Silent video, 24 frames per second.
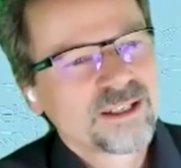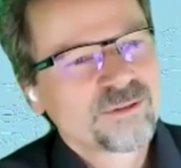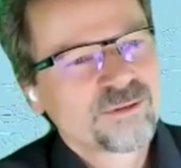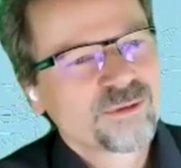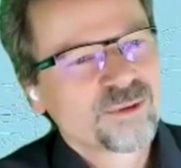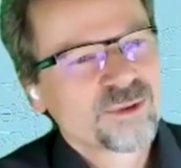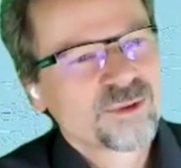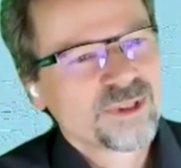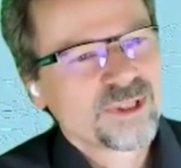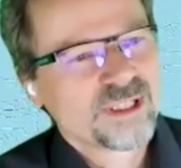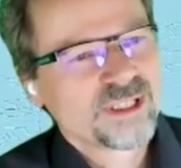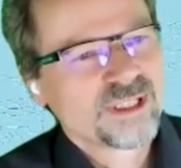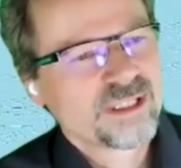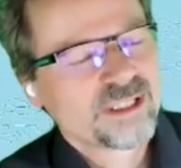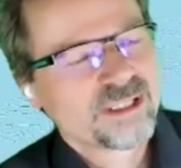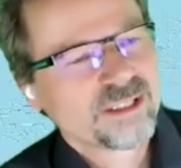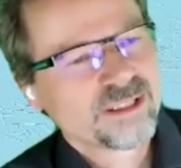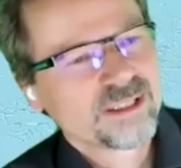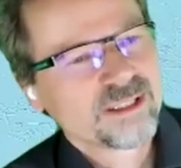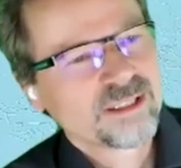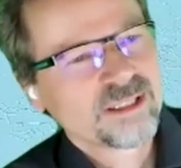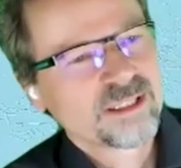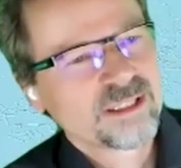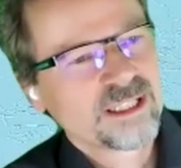through the
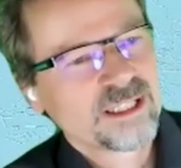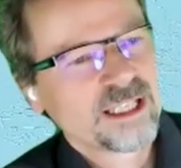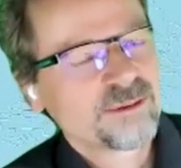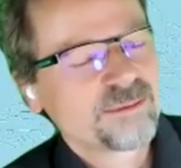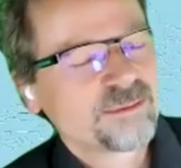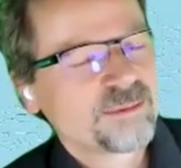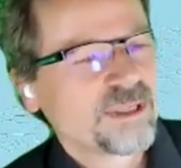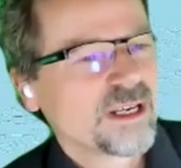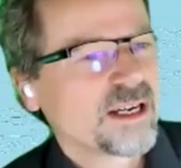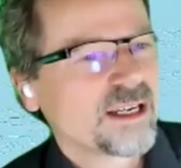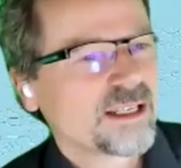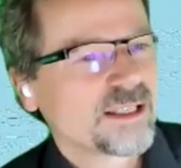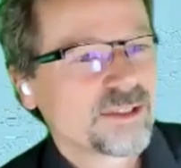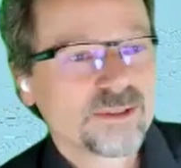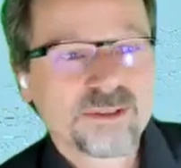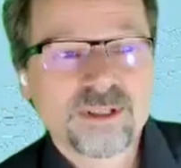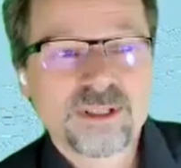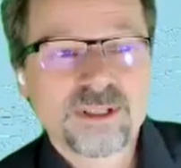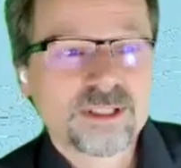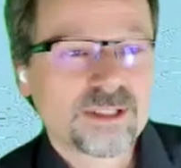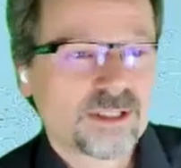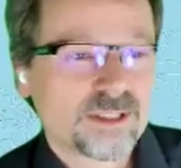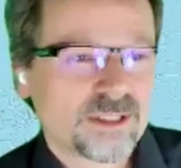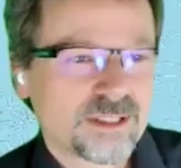API. So
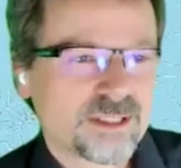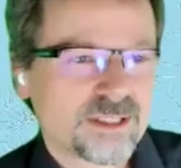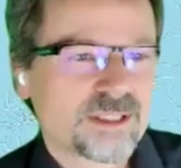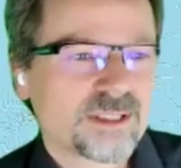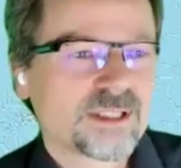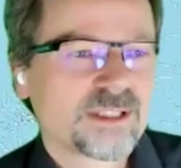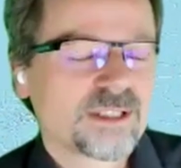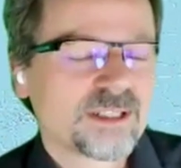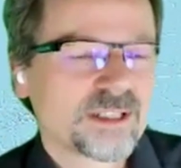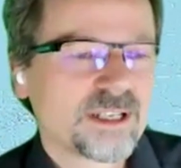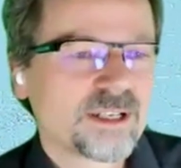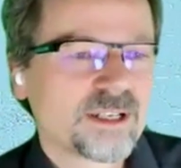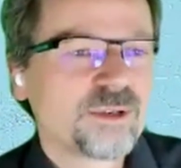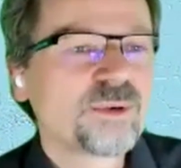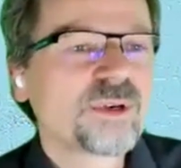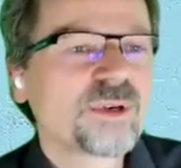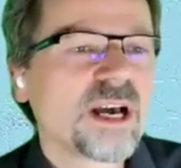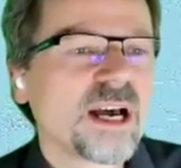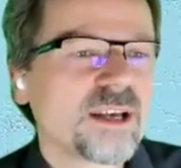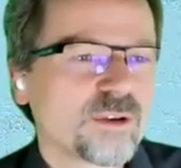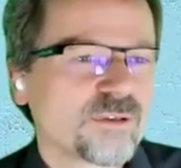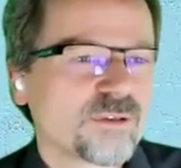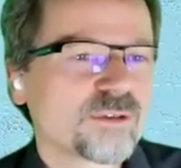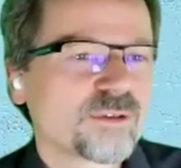that's a new
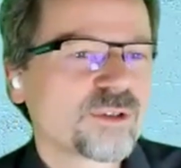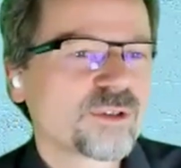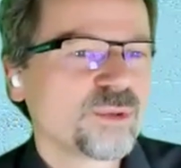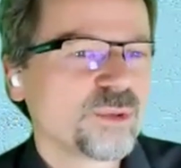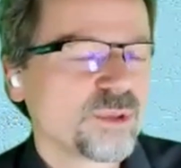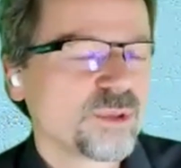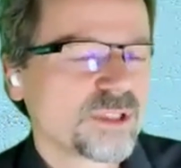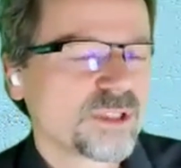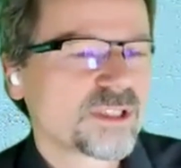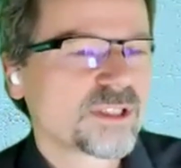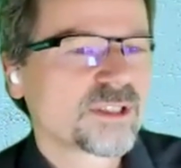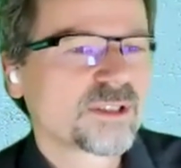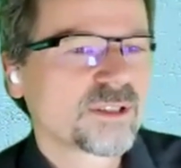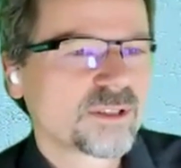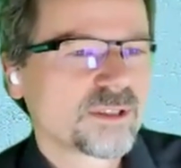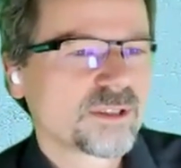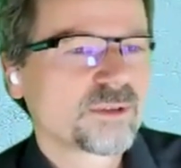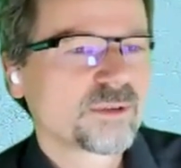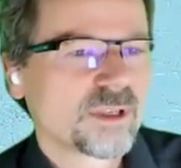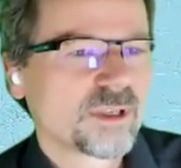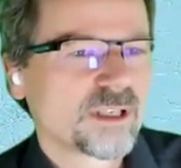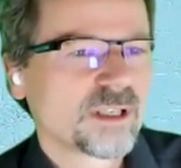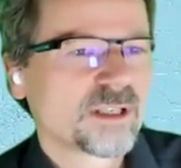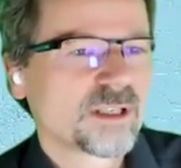kind of tools
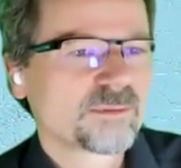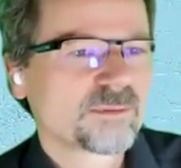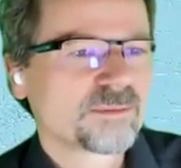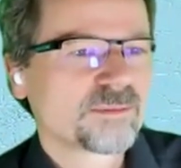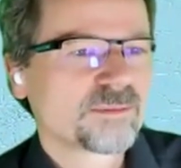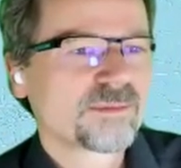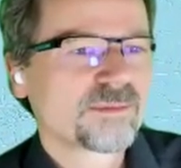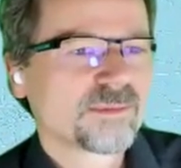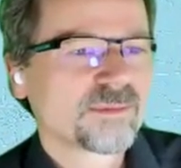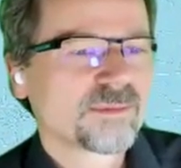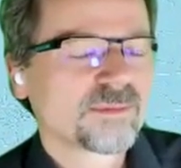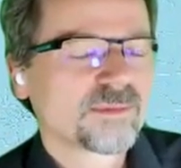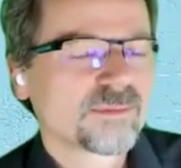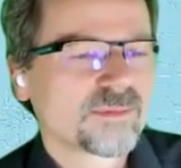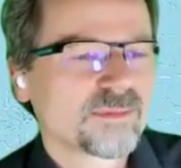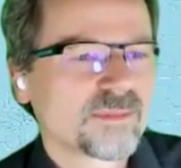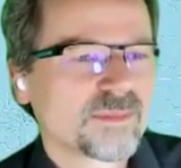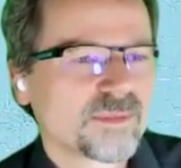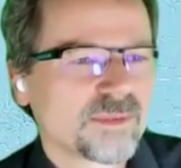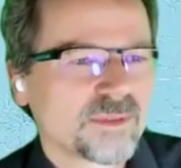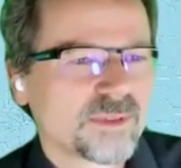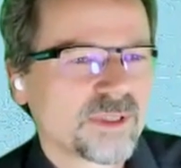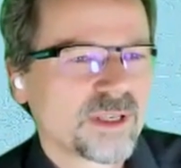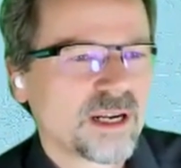are
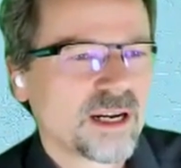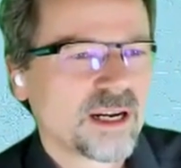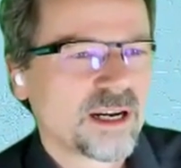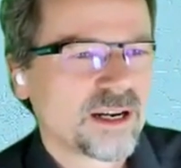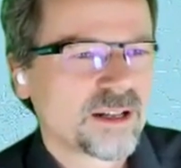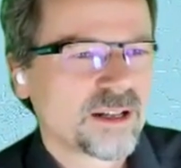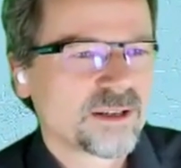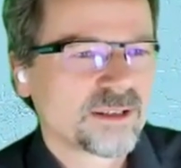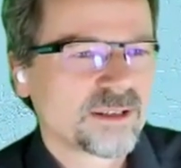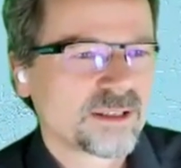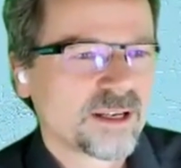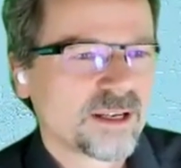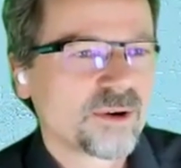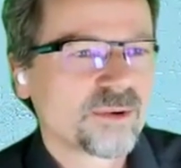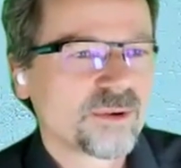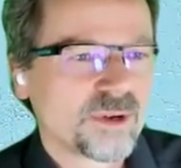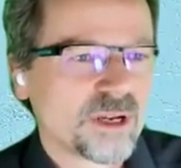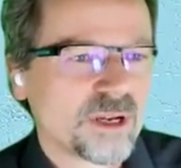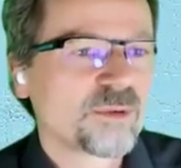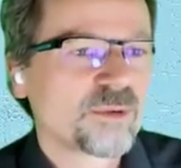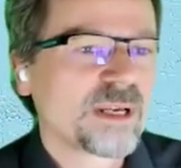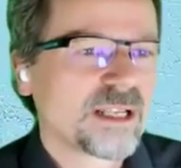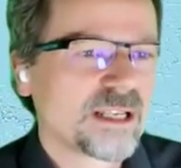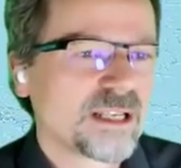are now
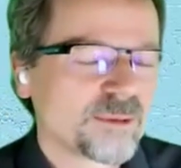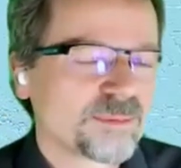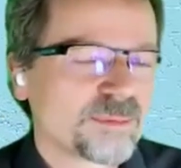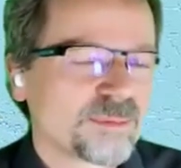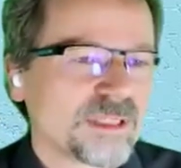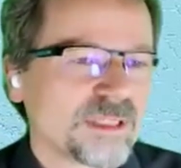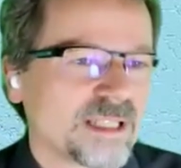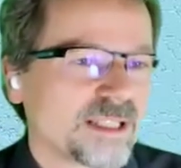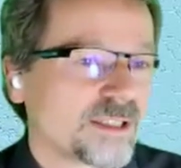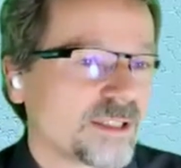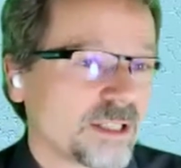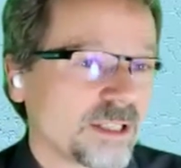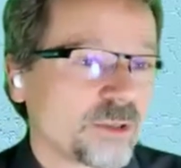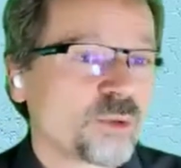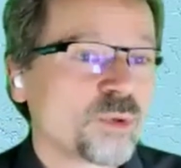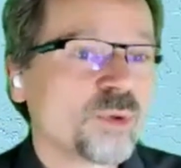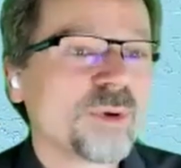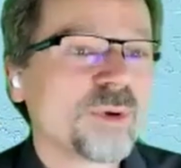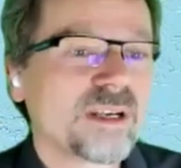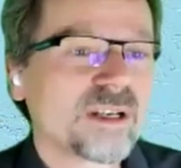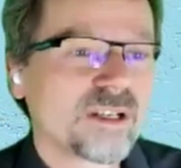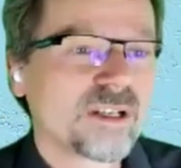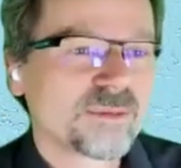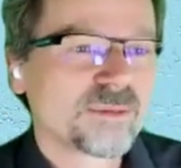available, and tool
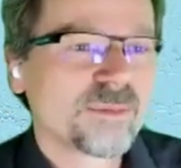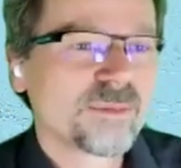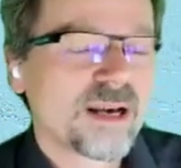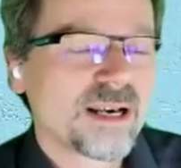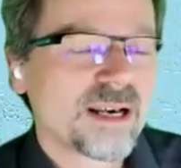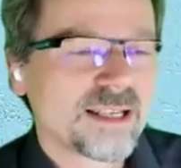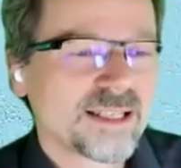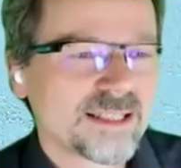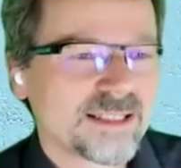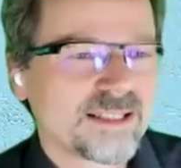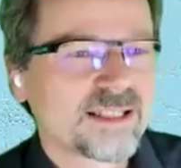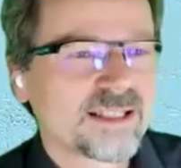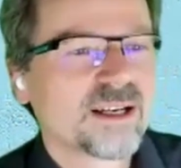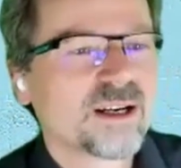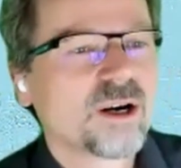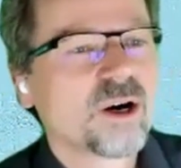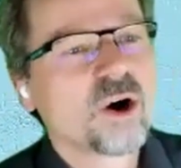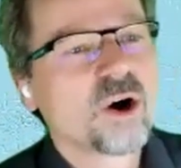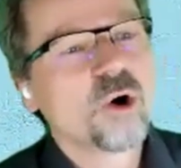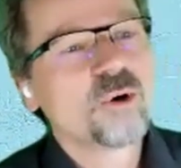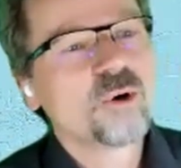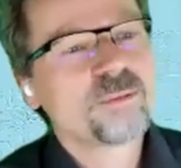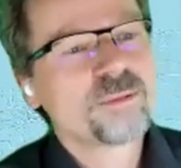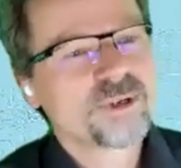vendors must
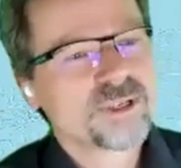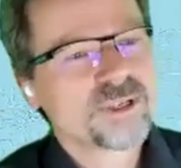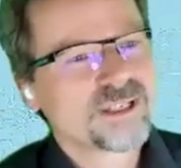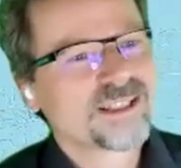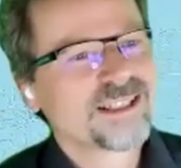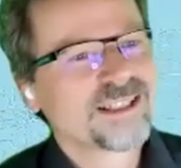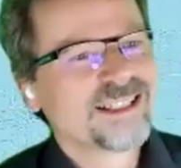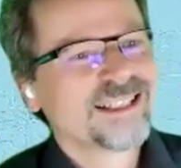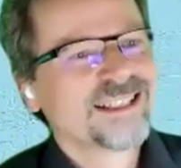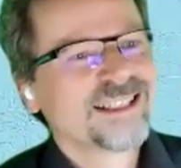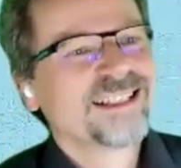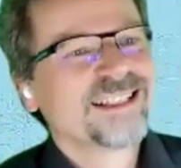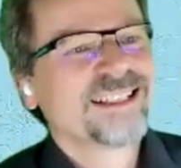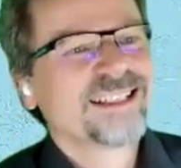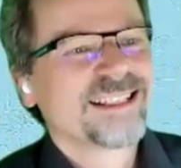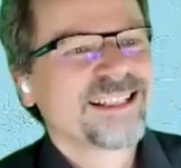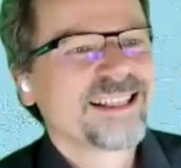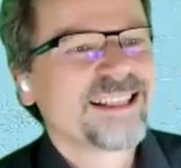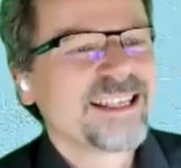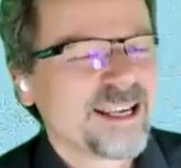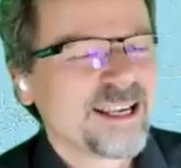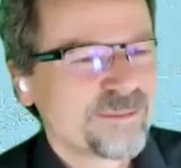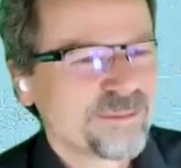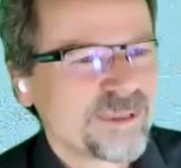open
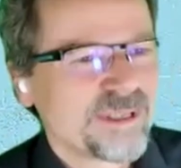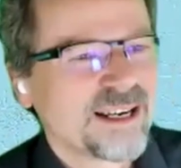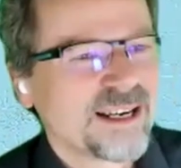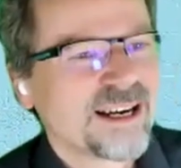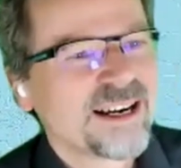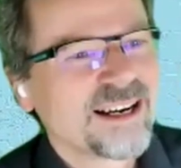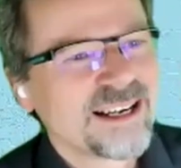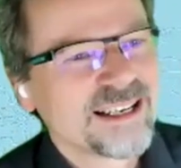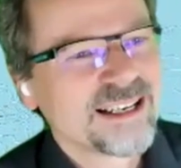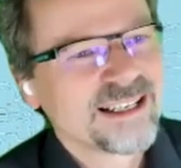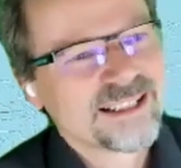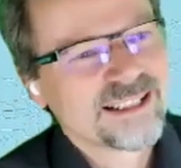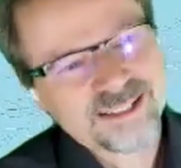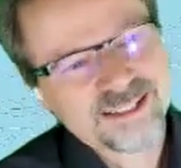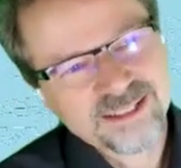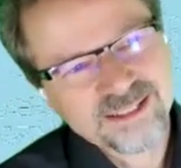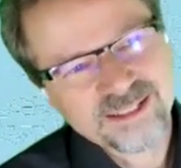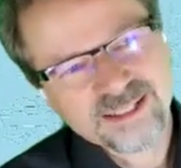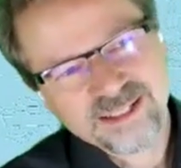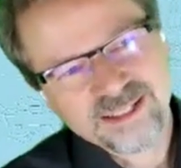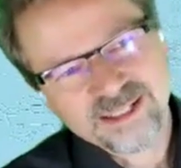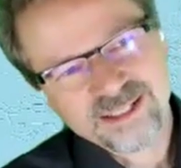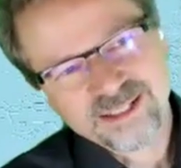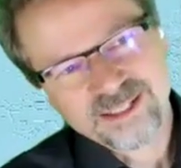the API
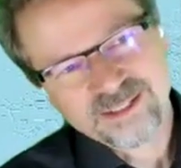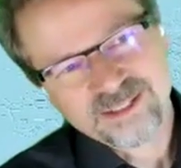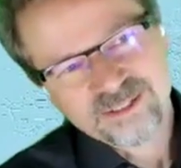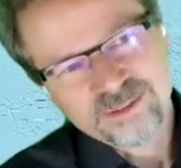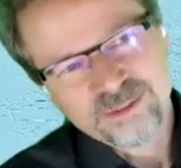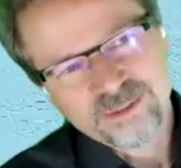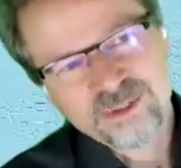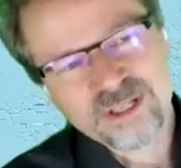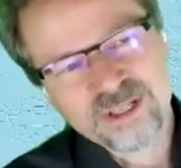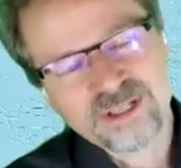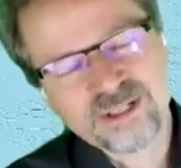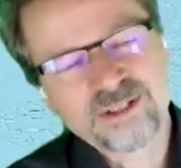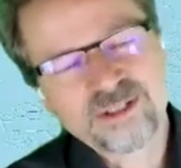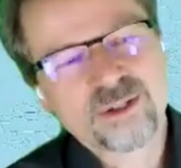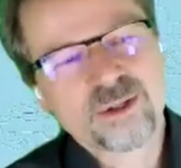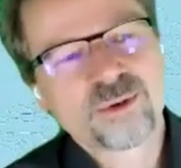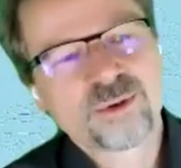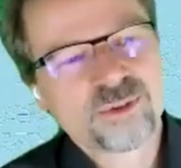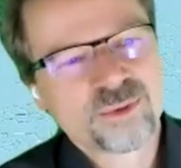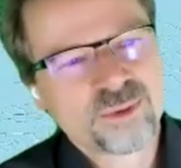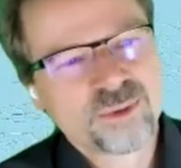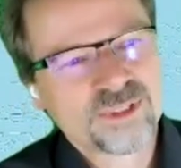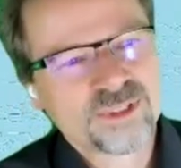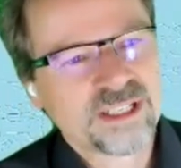so that those
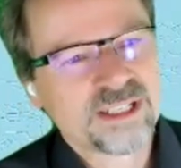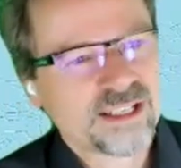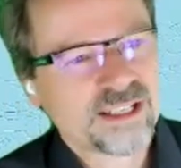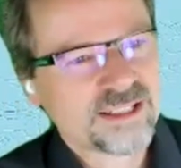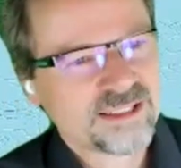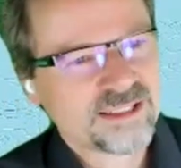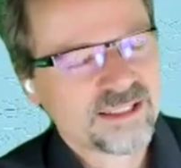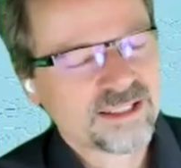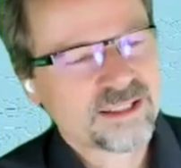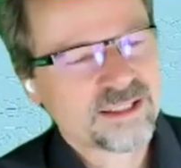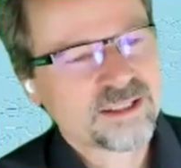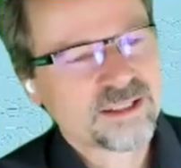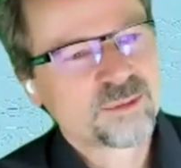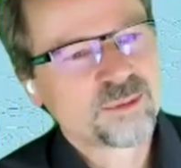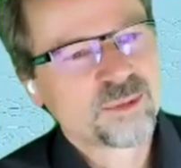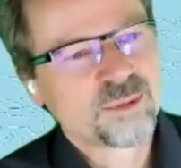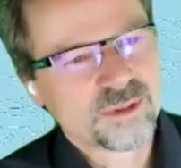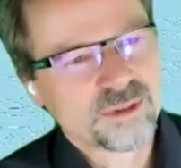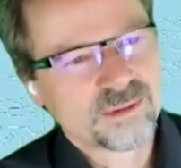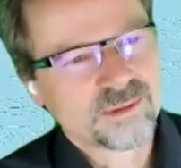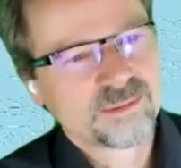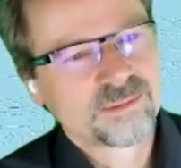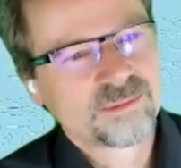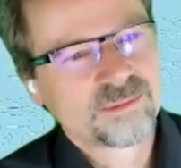tools can access the model.